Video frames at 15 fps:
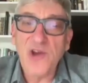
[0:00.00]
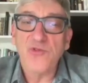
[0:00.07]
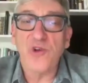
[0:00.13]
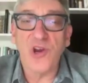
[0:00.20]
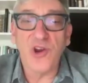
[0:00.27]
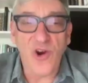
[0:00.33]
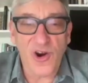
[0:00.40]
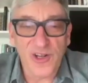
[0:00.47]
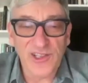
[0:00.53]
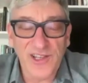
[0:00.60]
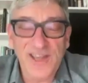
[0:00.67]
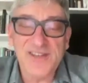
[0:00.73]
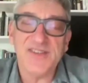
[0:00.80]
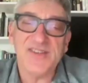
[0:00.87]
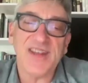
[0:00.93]

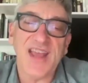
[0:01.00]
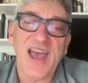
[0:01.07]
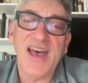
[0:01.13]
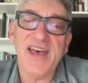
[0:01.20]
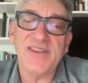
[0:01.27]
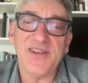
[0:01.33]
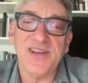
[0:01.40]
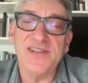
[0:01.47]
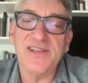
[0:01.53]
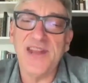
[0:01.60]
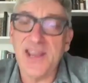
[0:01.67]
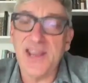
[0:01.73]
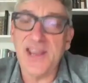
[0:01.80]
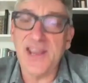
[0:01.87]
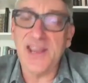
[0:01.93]
Regardless, as a
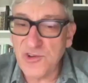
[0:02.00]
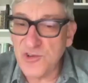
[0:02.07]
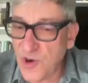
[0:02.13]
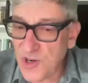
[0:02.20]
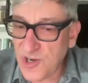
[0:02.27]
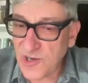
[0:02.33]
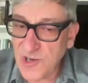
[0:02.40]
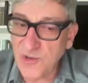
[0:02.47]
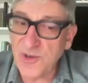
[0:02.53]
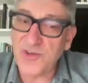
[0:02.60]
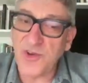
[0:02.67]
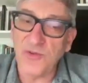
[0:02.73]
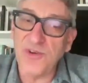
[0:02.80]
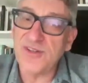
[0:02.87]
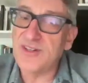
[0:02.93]
native New Yorker who has
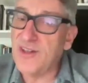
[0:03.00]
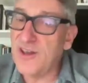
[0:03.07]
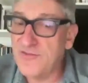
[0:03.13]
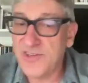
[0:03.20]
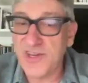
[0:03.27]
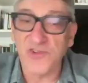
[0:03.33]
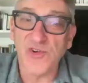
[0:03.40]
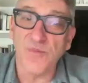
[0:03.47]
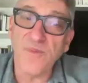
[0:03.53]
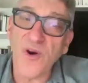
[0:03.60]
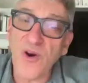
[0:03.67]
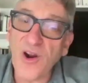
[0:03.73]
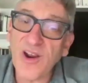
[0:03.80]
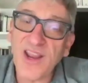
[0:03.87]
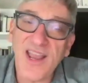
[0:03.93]
always loved Central
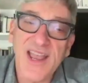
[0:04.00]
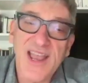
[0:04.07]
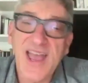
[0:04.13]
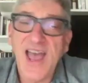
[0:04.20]
Park,